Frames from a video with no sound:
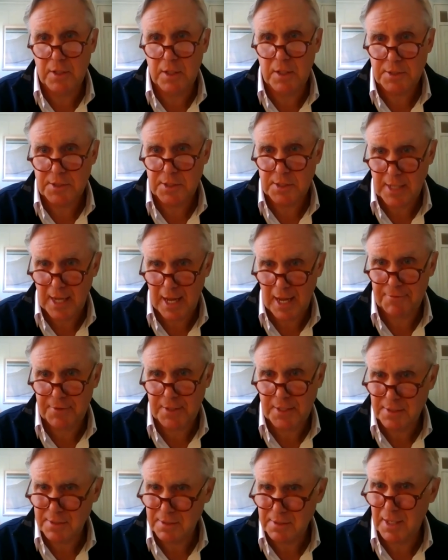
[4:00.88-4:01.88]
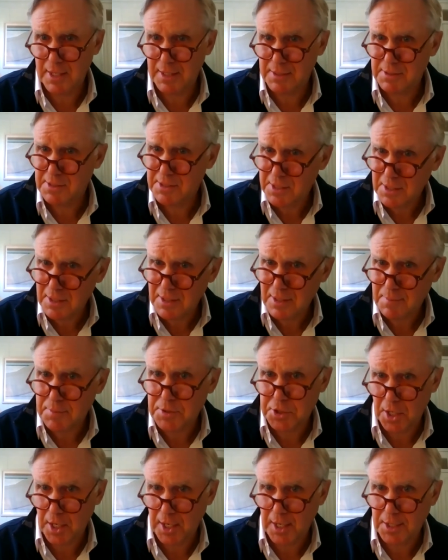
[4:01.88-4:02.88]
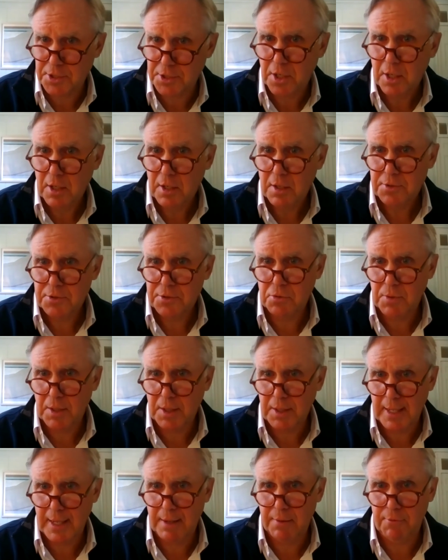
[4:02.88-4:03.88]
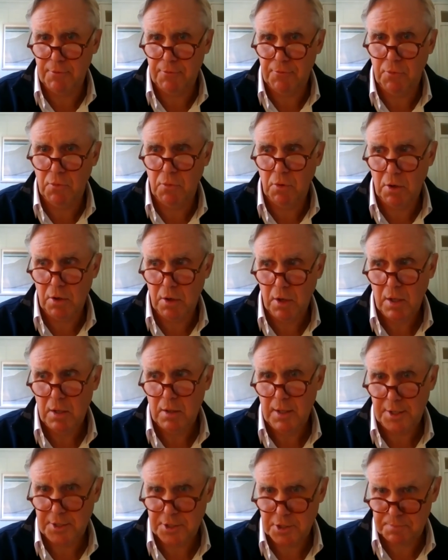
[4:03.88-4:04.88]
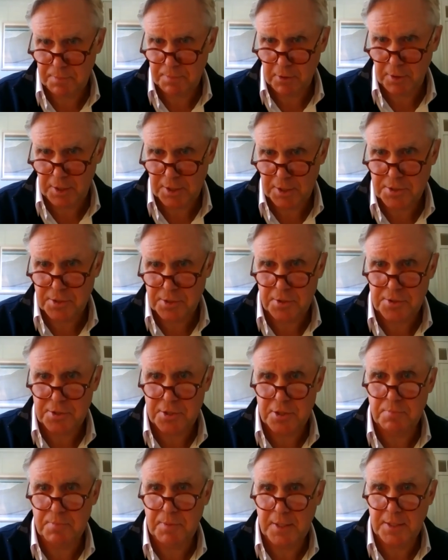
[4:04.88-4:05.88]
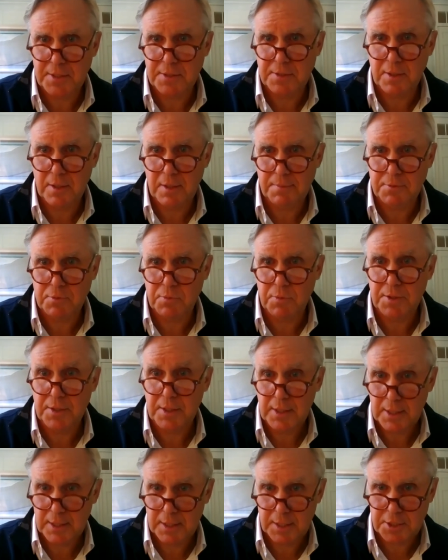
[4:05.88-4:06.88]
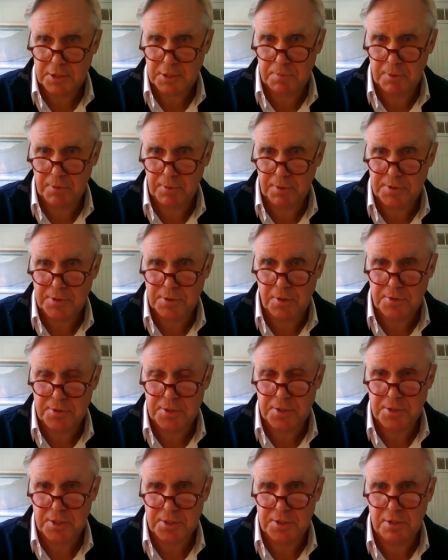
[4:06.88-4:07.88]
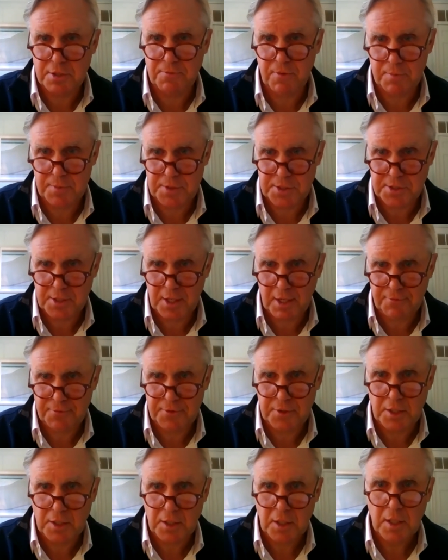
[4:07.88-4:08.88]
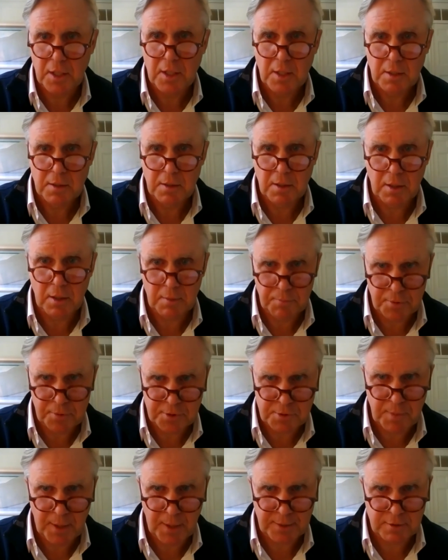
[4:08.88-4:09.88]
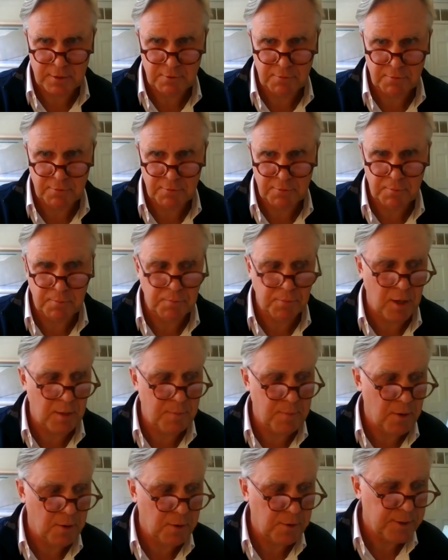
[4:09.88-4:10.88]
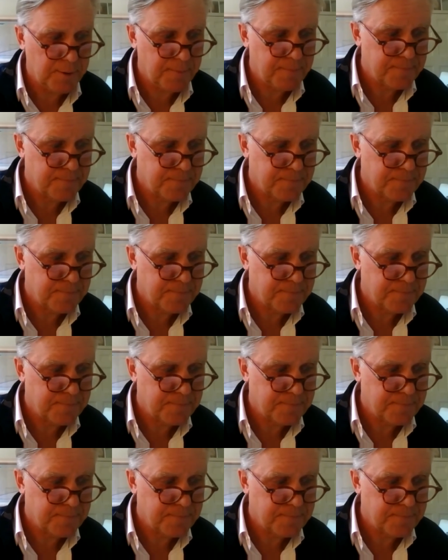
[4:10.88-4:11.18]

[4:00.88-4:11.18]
staffing and team change to account for experienced nurses being teamed with inexperienced nurses. This is from a safety perspective primarily.